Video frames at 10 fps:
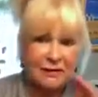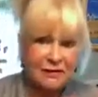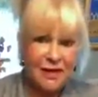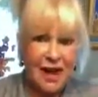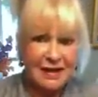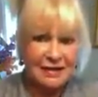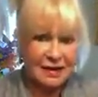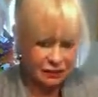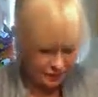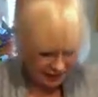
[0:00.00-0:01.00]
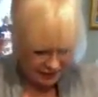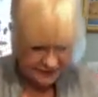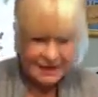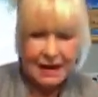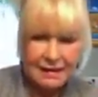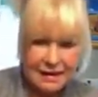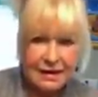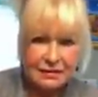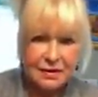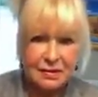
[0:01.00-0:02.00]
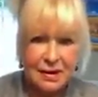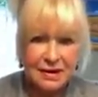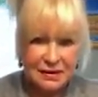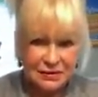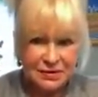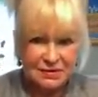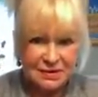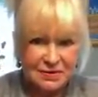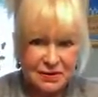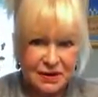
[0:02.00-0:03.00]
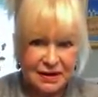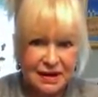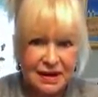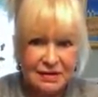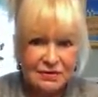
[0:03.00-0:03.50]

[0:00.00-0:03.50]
pudding. In fact, that reminds me, I think I'm going to make a Christmas pudding.